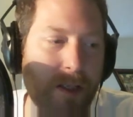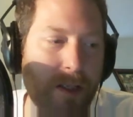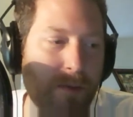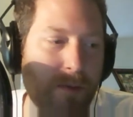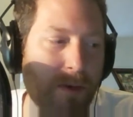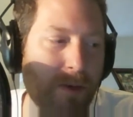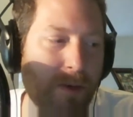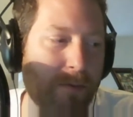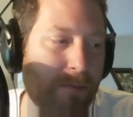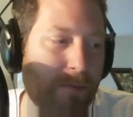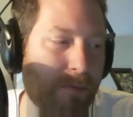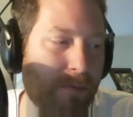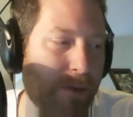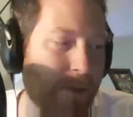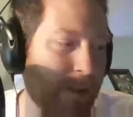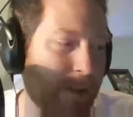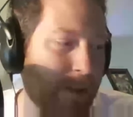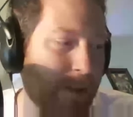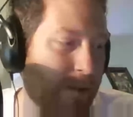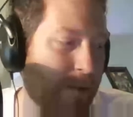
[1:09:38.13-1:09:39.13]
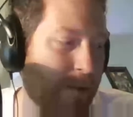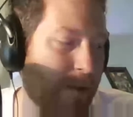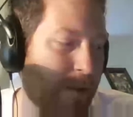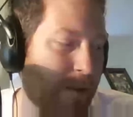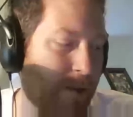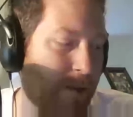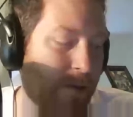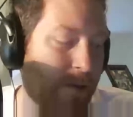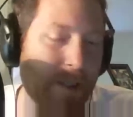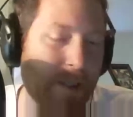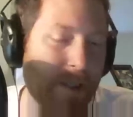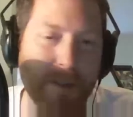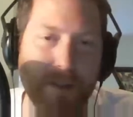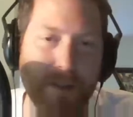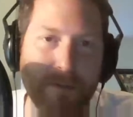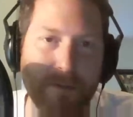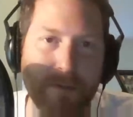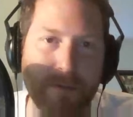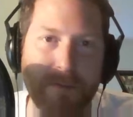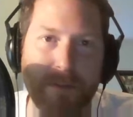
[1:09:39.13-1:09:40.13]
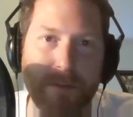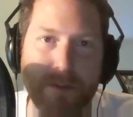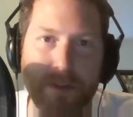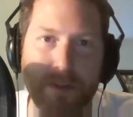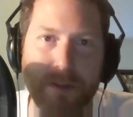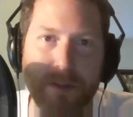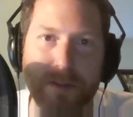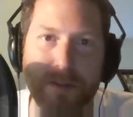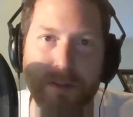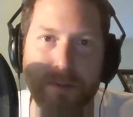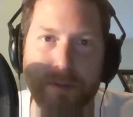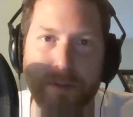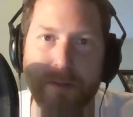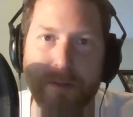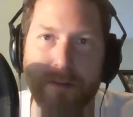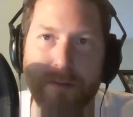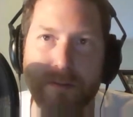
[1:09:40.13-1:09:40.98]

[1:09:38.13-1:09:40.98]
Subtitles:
he wrote a book about himself as well or something.